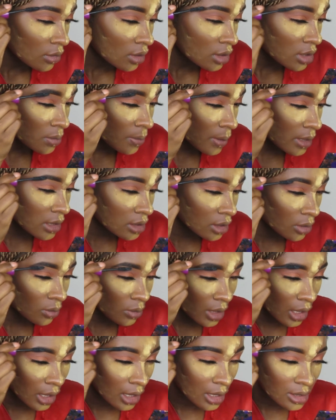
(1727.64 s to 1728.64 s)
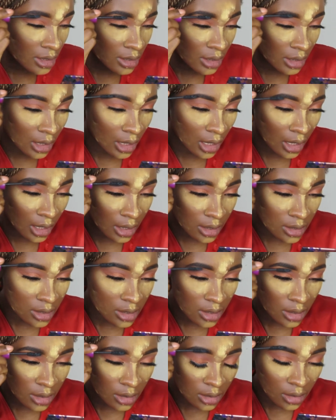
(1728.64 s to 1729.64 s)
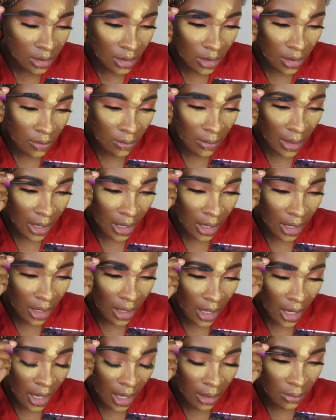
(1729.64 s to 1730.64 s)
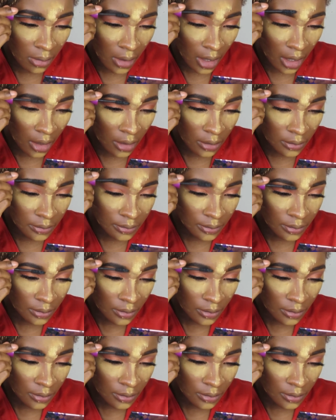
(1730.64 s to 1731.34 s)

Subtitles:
especially when I get to the end of my eyebrow,